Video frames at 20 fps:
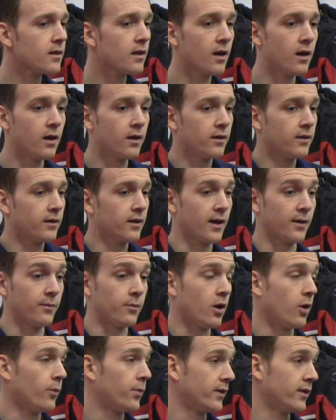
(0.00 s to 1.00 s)
and I'm
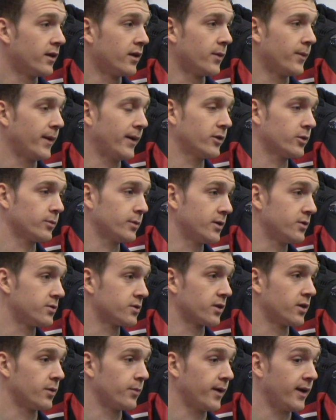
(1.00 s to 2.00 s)
hoping that the BMW is
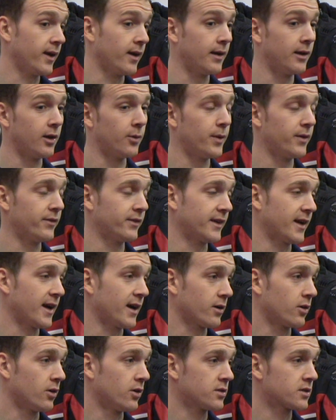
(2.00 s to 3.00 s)
going to be a little bit of a
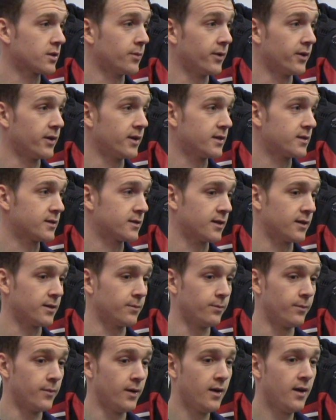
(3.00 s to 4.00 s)
dark horse, to be honest.
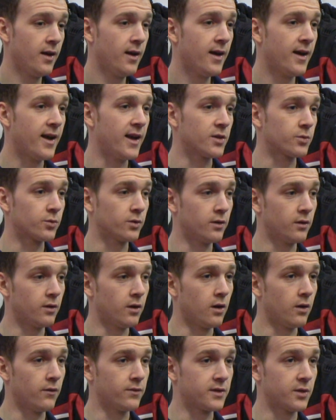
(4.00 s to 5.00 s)
It's
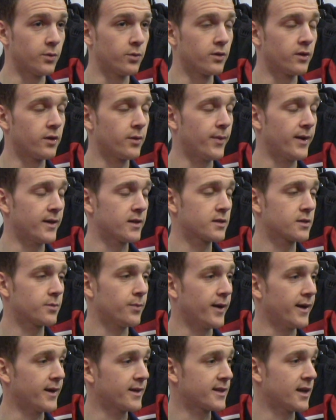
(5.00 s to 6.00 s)
obviously one of the best
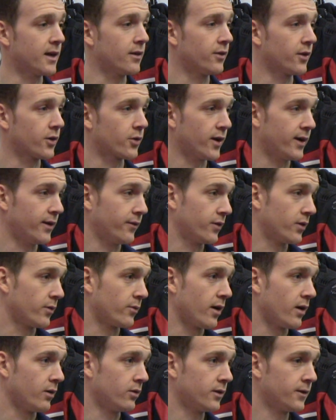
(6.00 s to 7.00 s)
bikes out of the crate for the
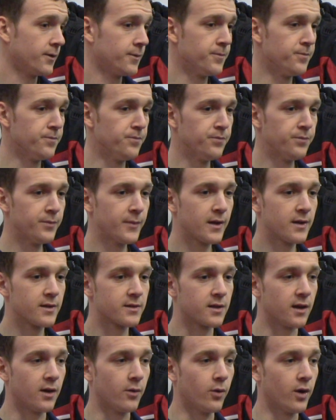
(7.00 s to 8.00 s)
road,
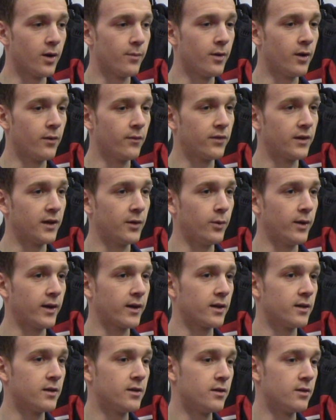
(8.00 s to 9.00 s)
so hopefully we
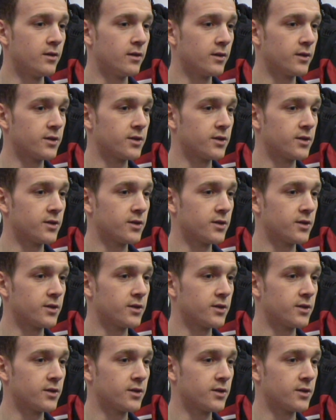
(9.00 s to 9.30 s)
can